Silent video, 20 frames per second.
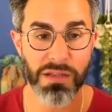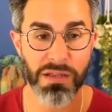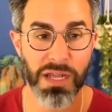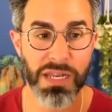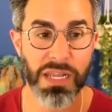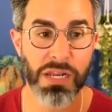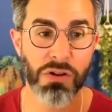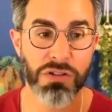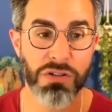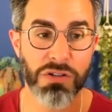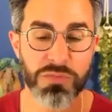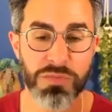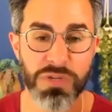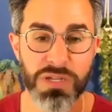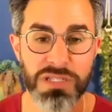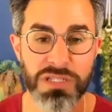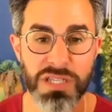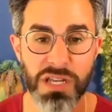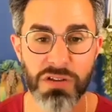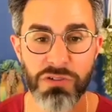And he looked at me
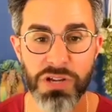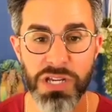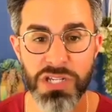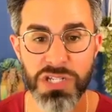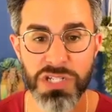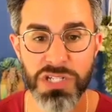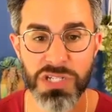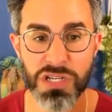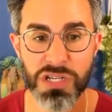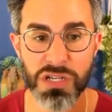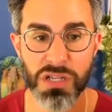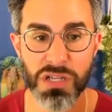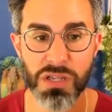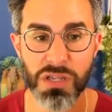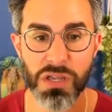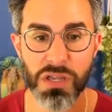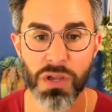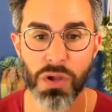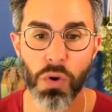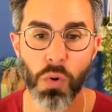and said, Rich,
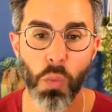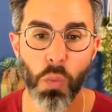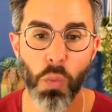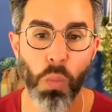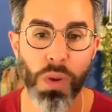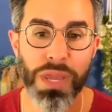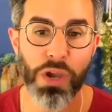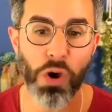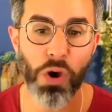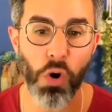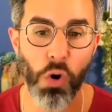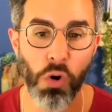we